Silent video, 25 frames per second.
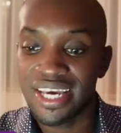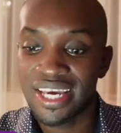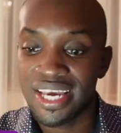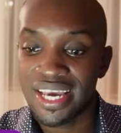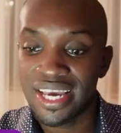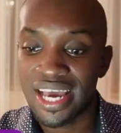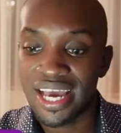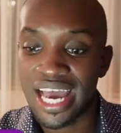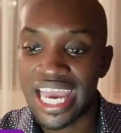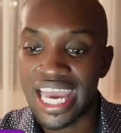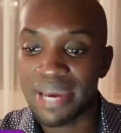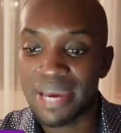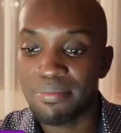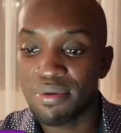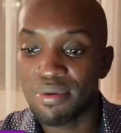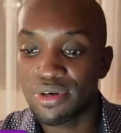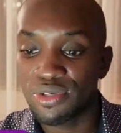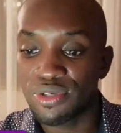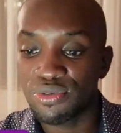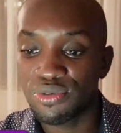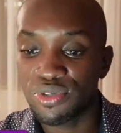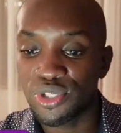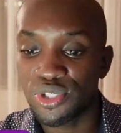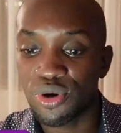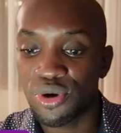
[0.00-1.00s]
are able
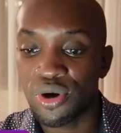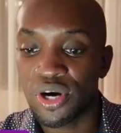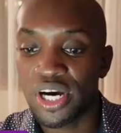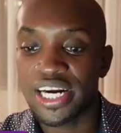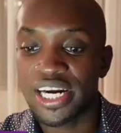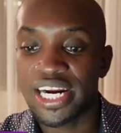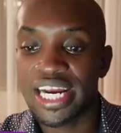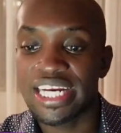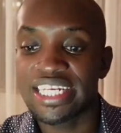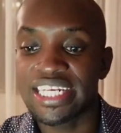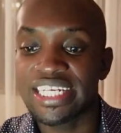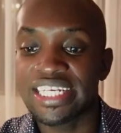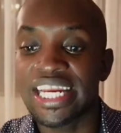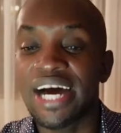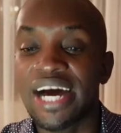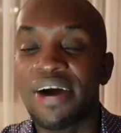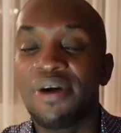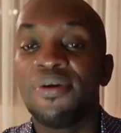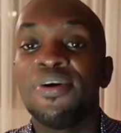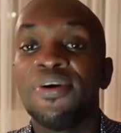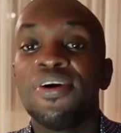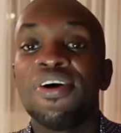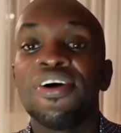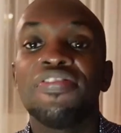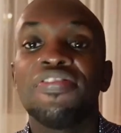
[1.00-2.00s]
to talk right now.
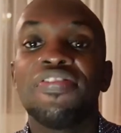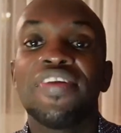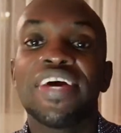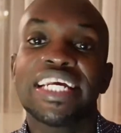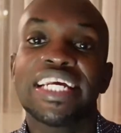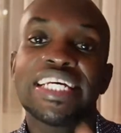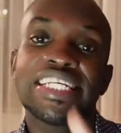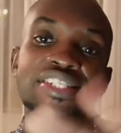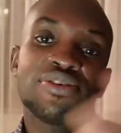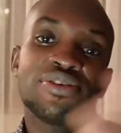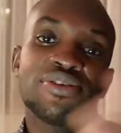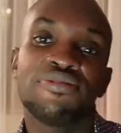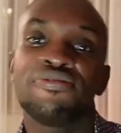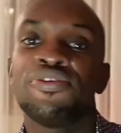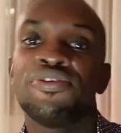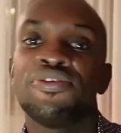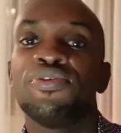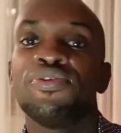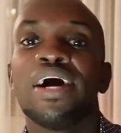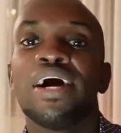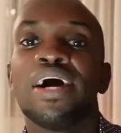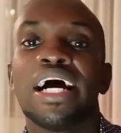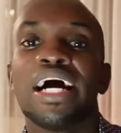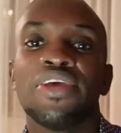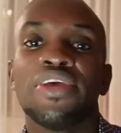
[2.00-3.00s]
The rest of
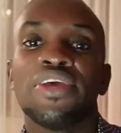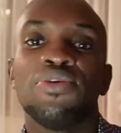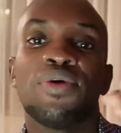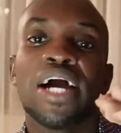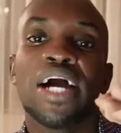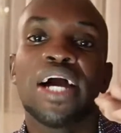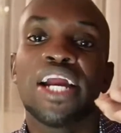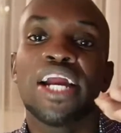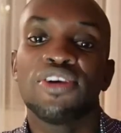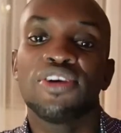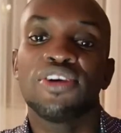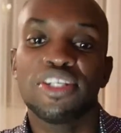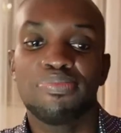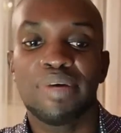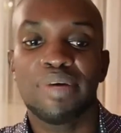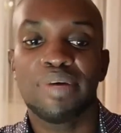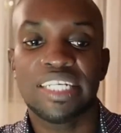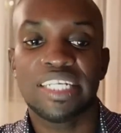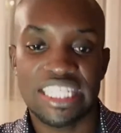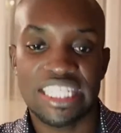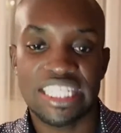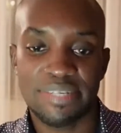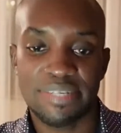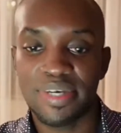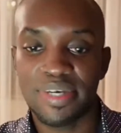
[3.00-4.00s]
you cannot
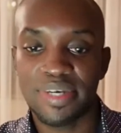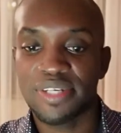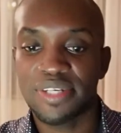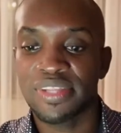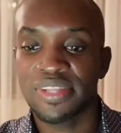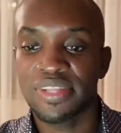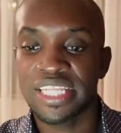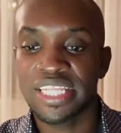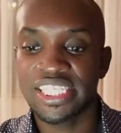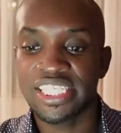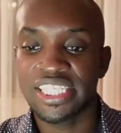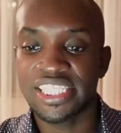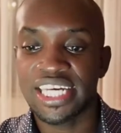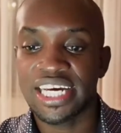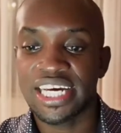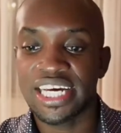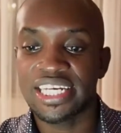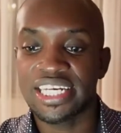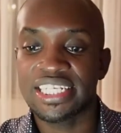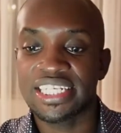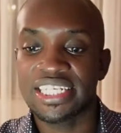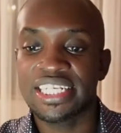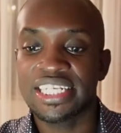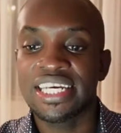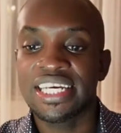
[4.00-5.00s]
participate on the chat.
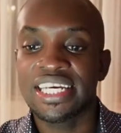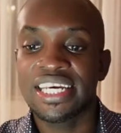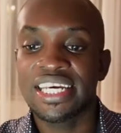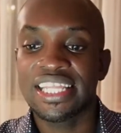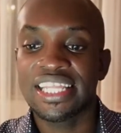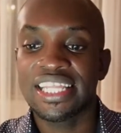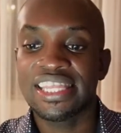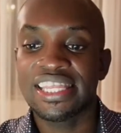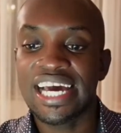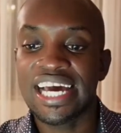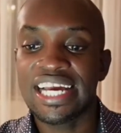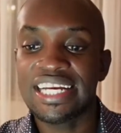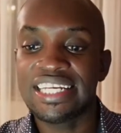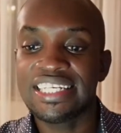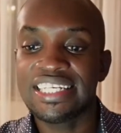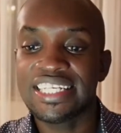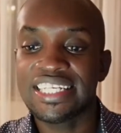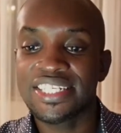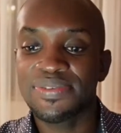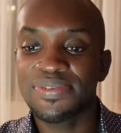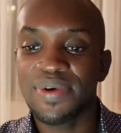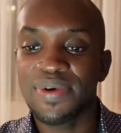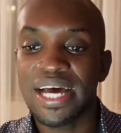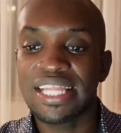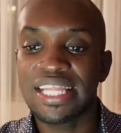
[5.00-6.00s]
That is
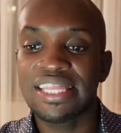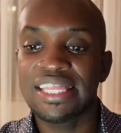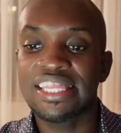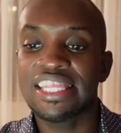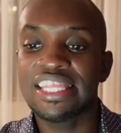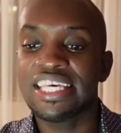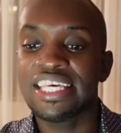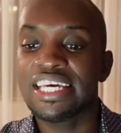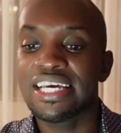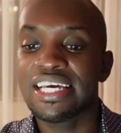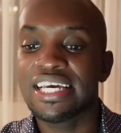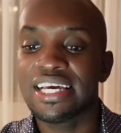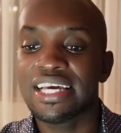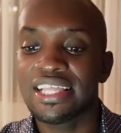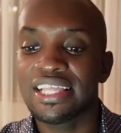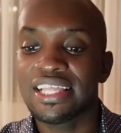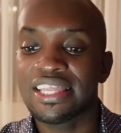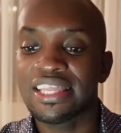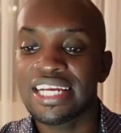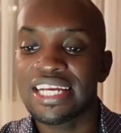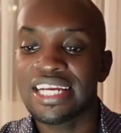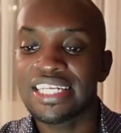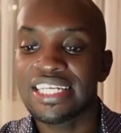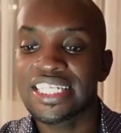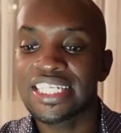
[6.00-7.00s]
one thing.
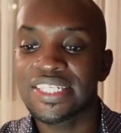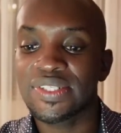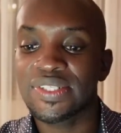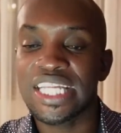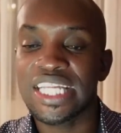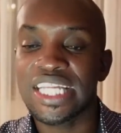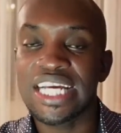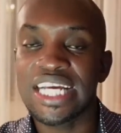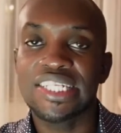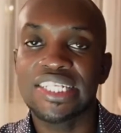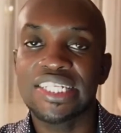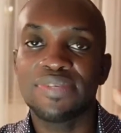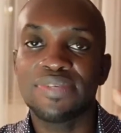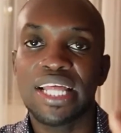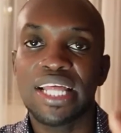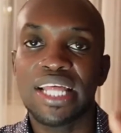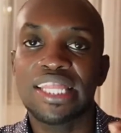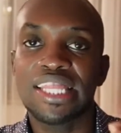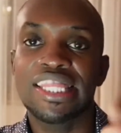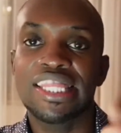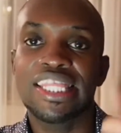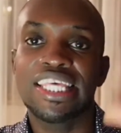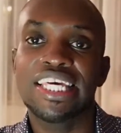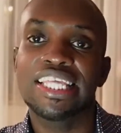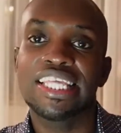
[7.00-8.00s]
That is one
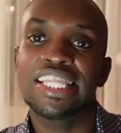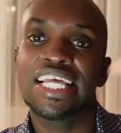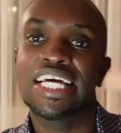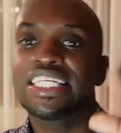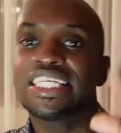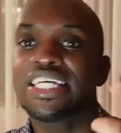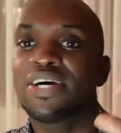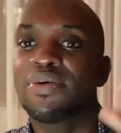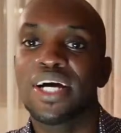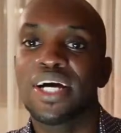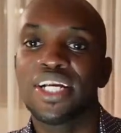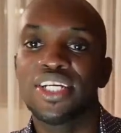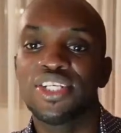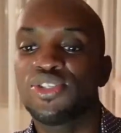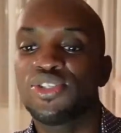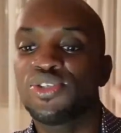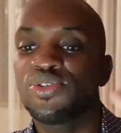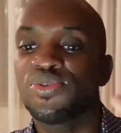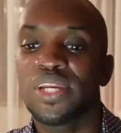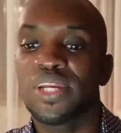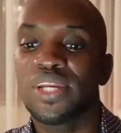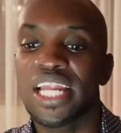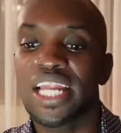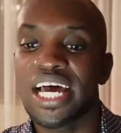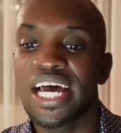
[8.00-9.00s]
thing that I want you to
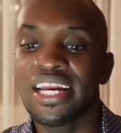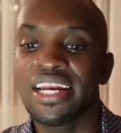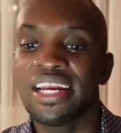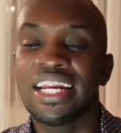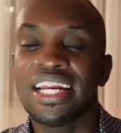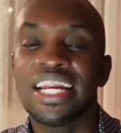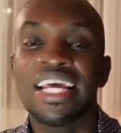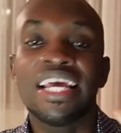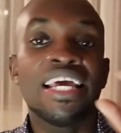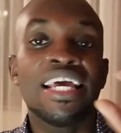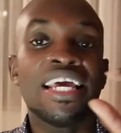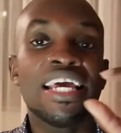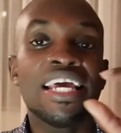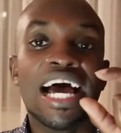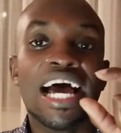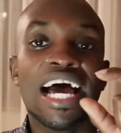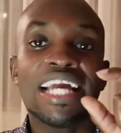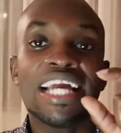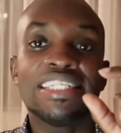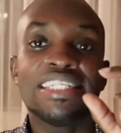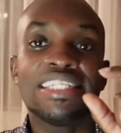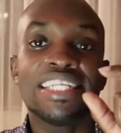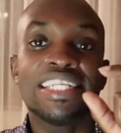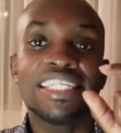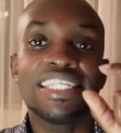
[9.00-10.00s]
learn.
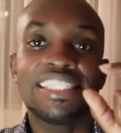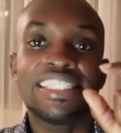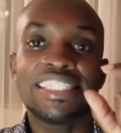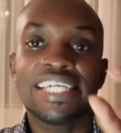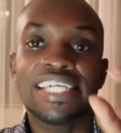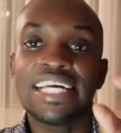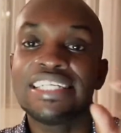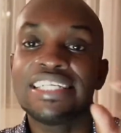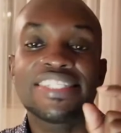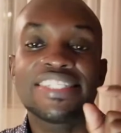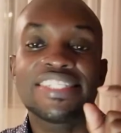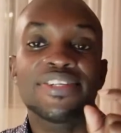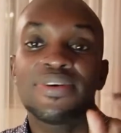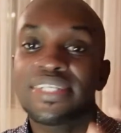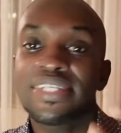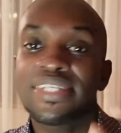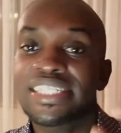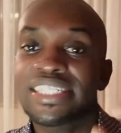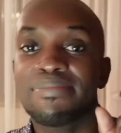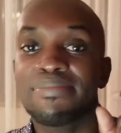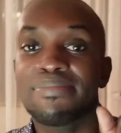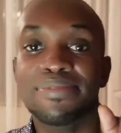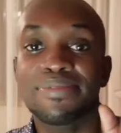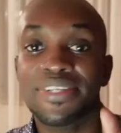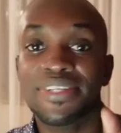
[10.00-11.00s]
And the chat is not
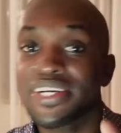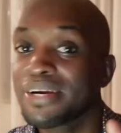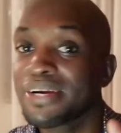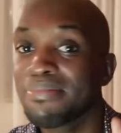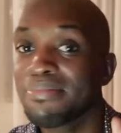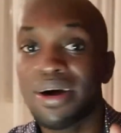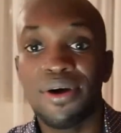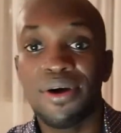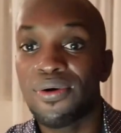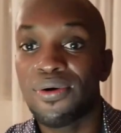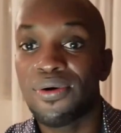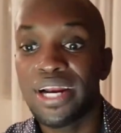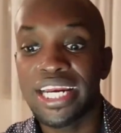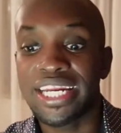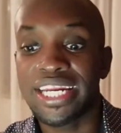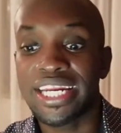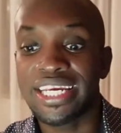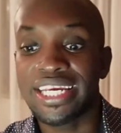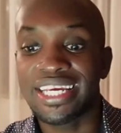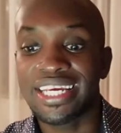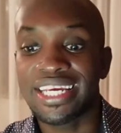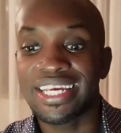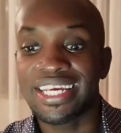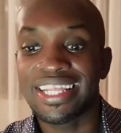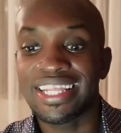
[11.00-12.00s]
subscriber only.
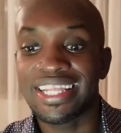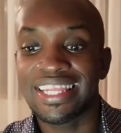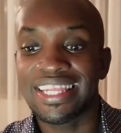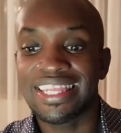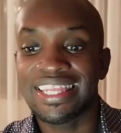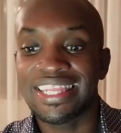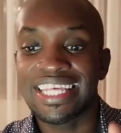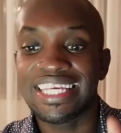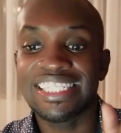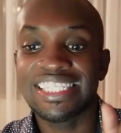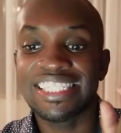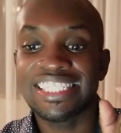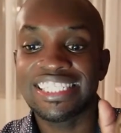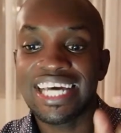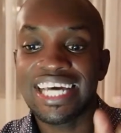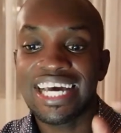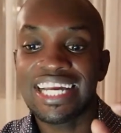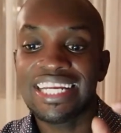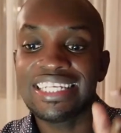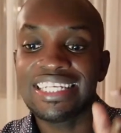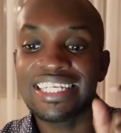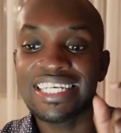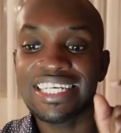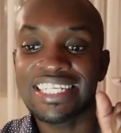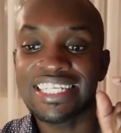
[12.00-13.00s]
The
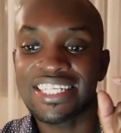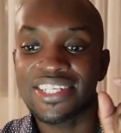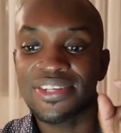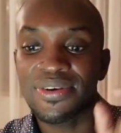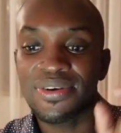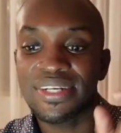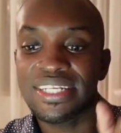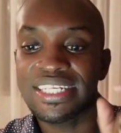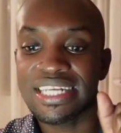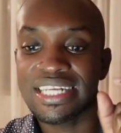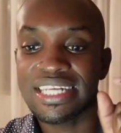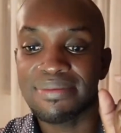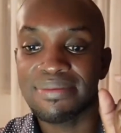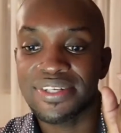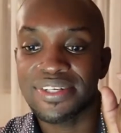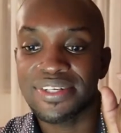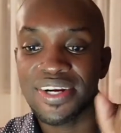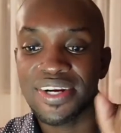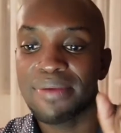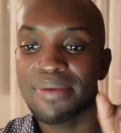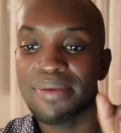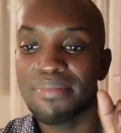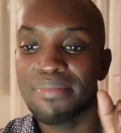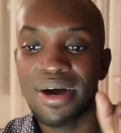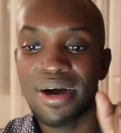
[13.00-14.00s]
chat is not
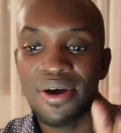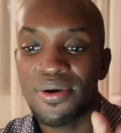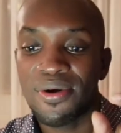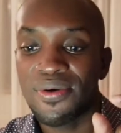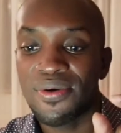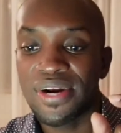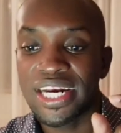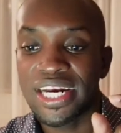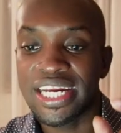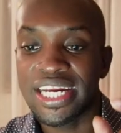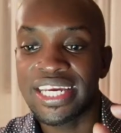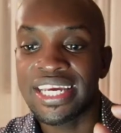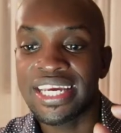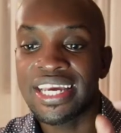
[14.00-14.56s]
subscriber only.